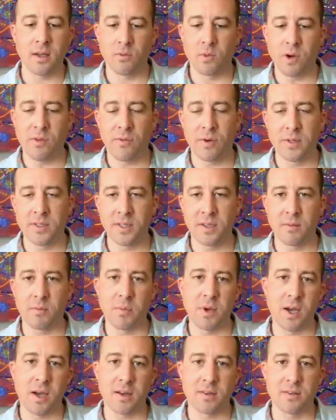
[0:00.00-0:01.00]
again,
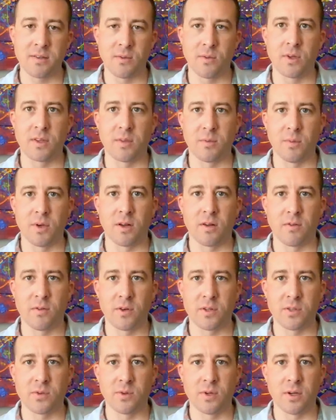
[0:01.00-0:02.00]
referencing back to what the
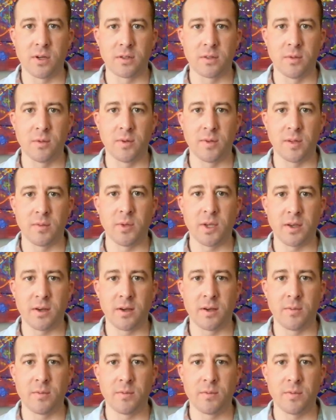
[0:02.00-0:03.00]
metaverse will ultimately
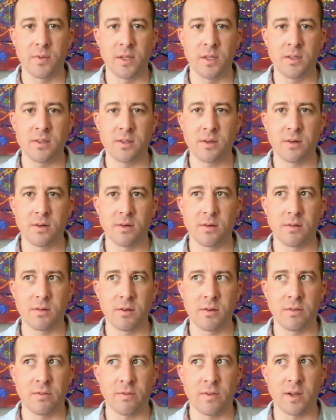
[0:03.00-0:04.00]
become, these
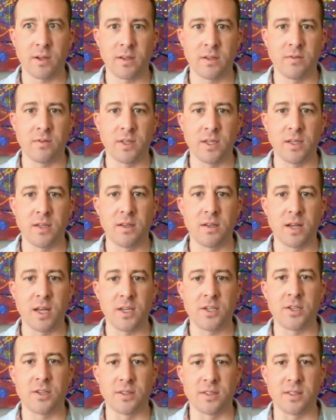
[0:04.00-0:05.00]
are effectively
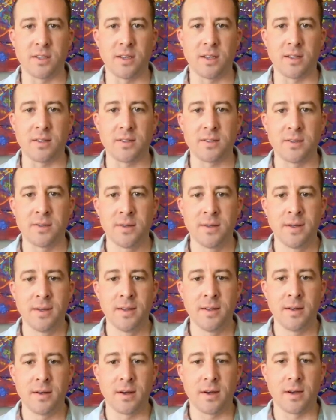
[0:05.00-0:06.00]
nation states
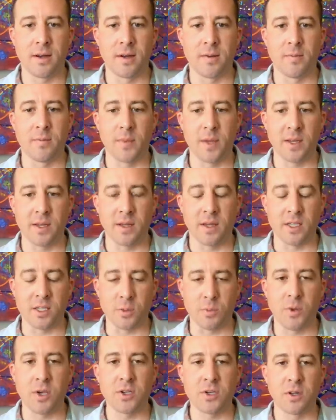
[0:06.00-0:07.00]
um,
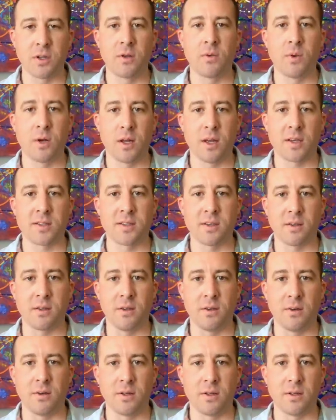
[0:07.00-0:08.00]
especially when
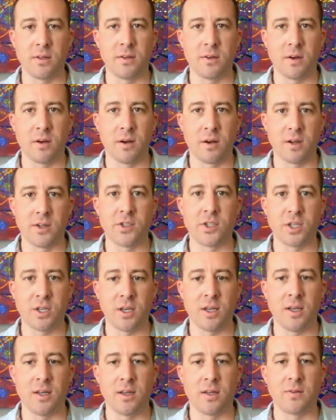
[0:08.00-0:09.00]
executed on
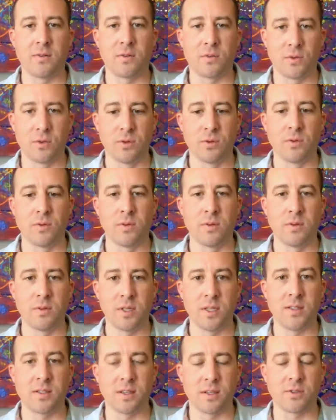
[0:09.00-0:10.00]
chain and through
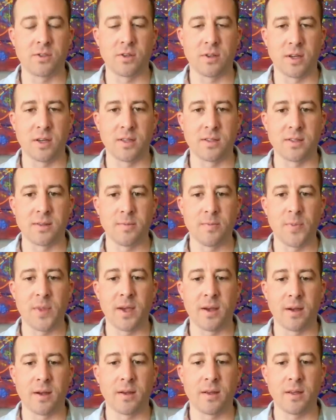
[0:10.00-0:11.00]
decentralized
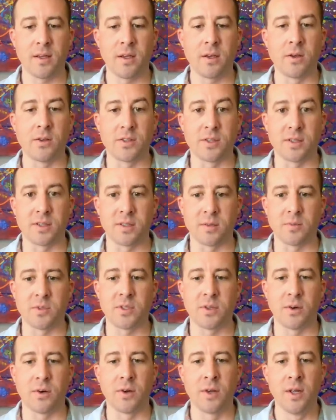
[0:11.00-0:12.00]
uh, ecosystem.
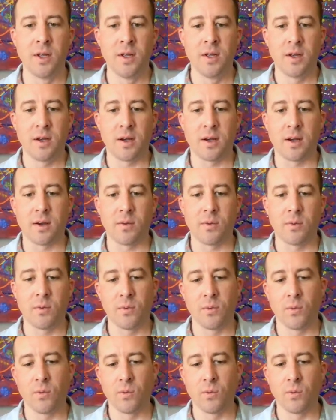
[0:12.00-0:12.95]
So uh,